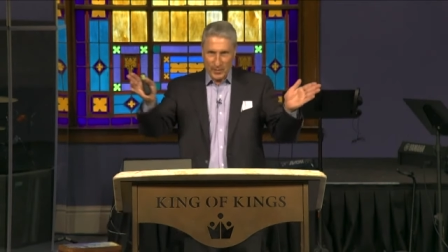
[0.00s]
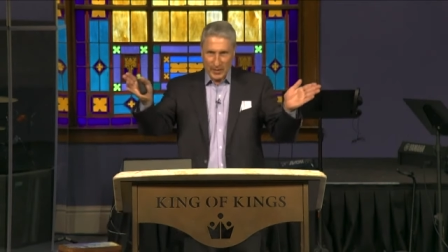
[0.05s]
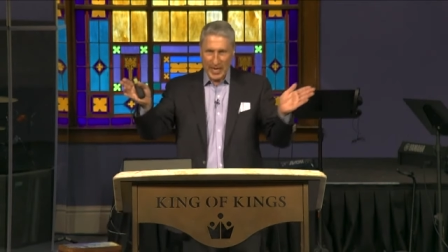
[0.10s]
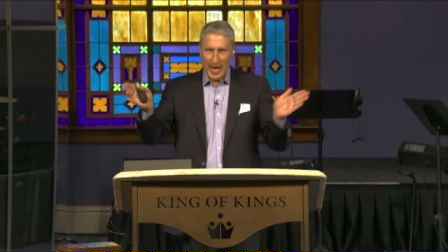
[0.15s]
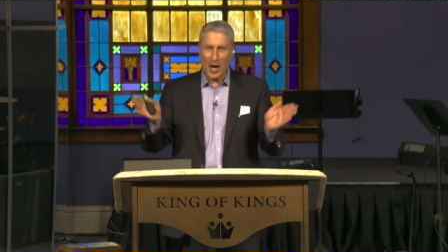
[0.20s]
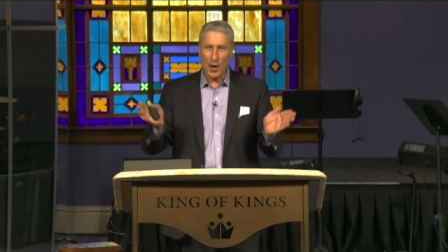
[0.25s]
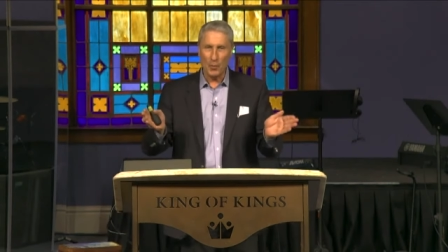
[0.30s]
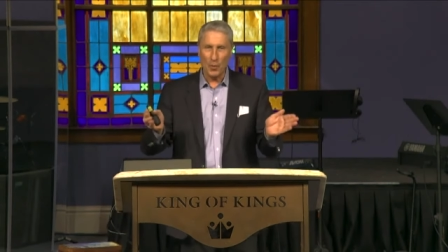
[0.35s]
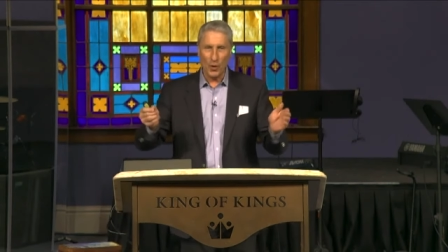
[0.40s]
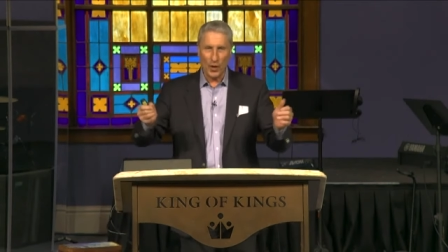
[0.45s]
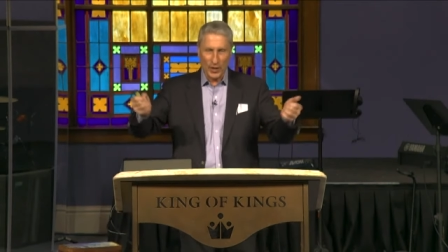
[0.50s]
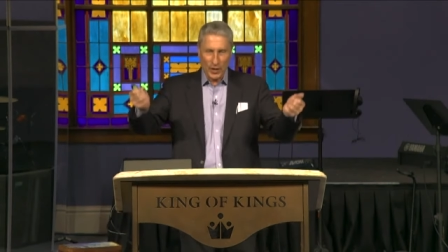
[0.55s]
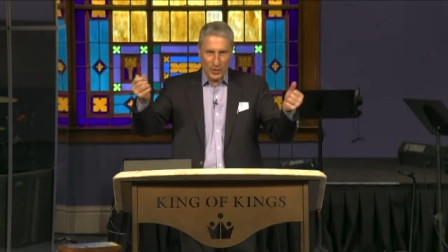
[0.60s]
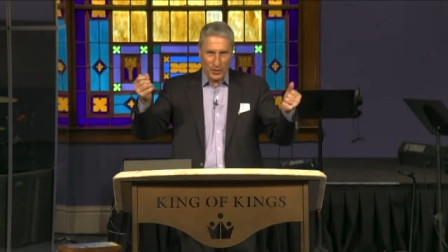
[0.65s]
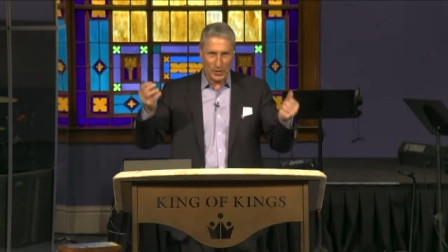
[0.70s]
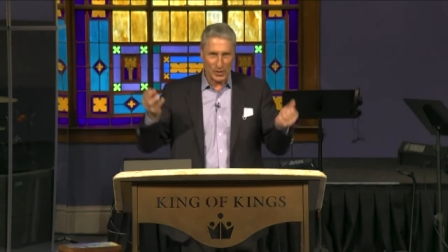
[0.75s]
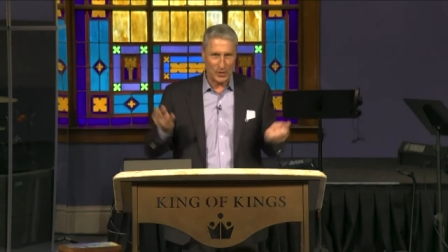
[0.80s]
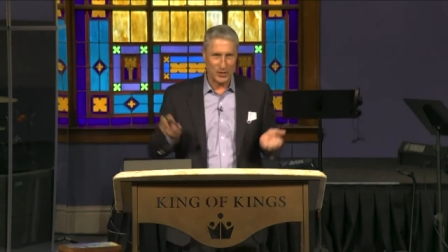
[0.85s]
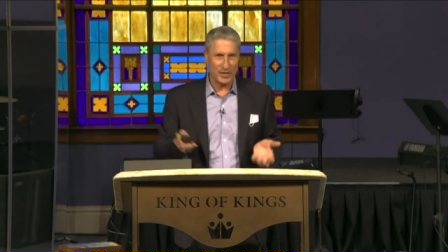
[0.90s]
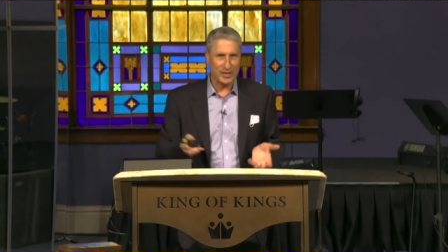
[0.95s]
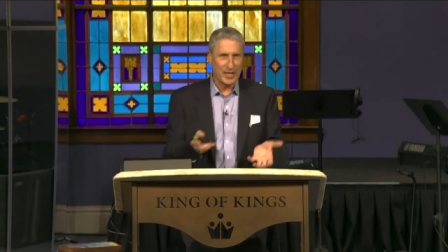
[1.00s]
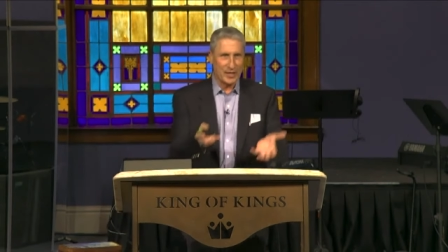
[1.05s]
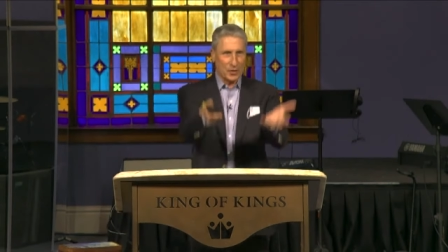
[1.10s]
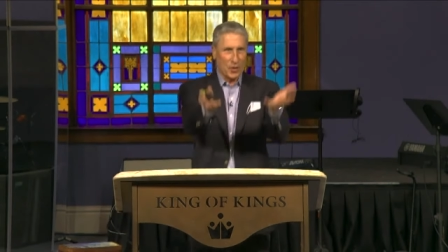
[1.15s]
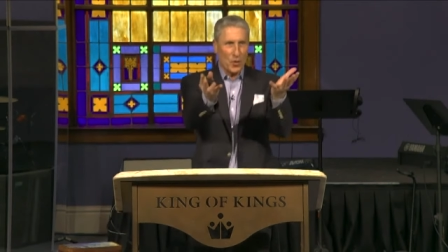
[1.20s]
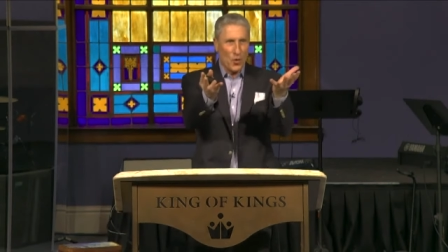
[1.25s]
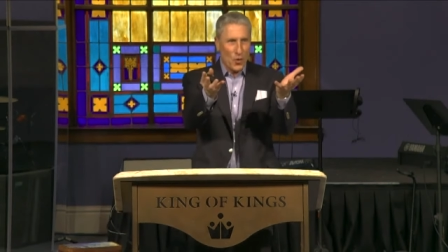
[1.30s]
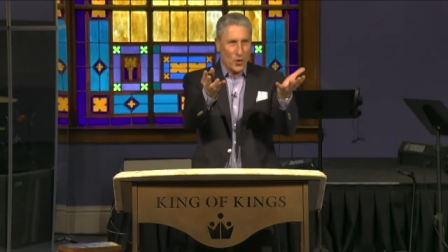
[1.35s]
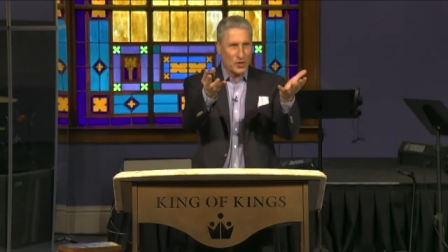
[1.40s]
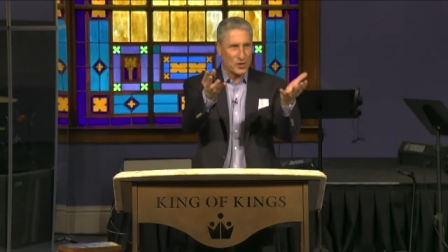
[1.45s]
cowboy uses to get
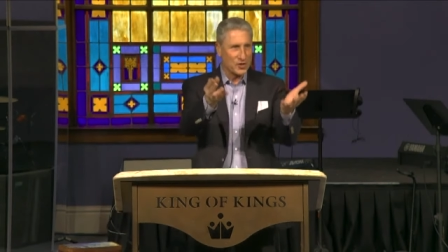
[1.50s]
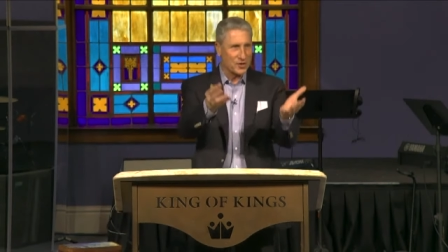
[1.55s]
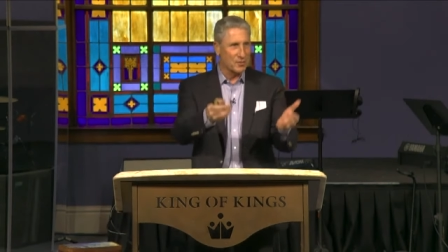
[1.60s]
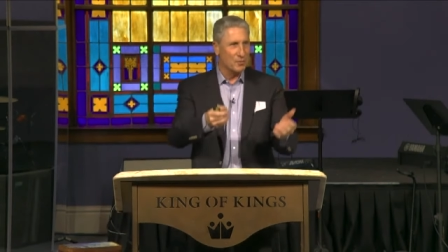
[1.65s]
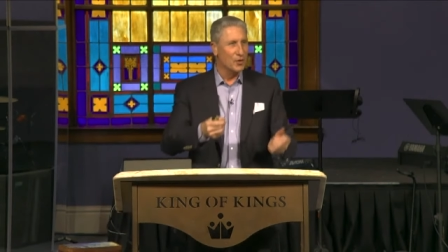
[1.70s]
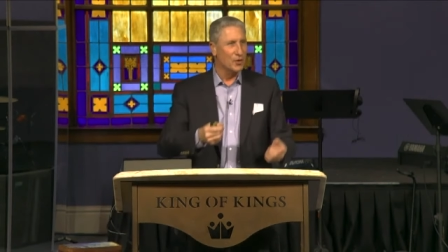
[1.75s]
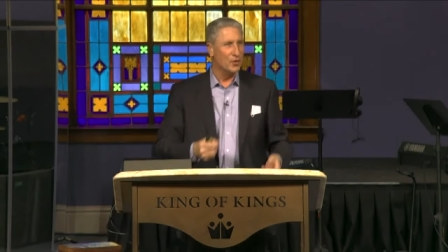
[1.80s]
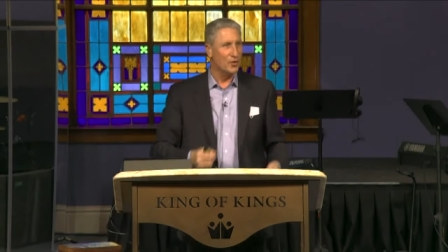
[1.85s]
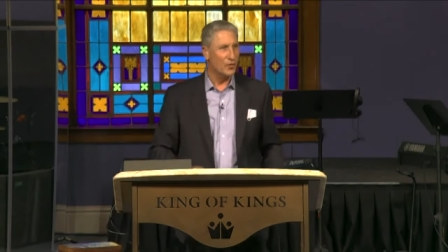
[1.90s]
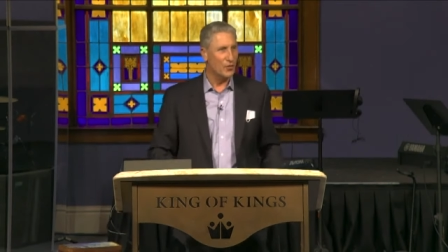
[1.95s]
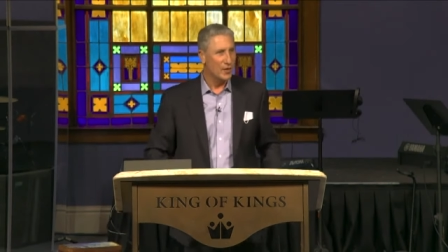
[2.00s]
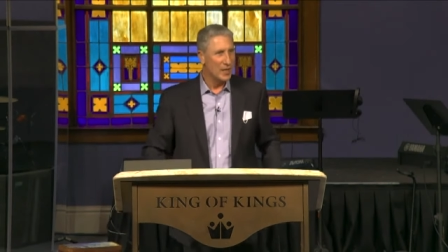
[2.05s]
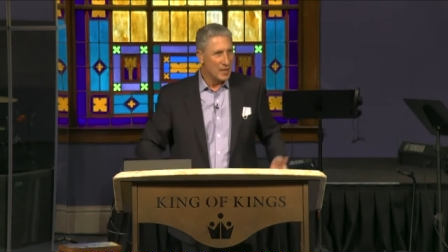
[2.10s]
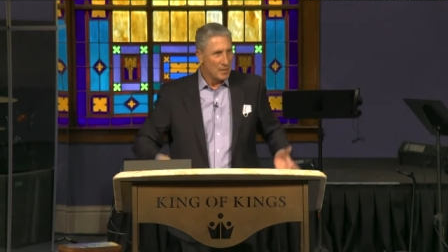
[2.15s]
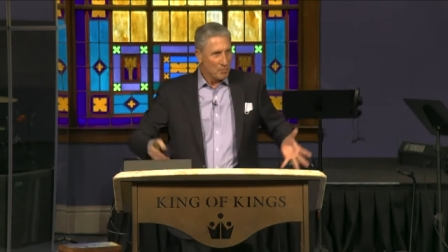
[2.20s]
the horse to move.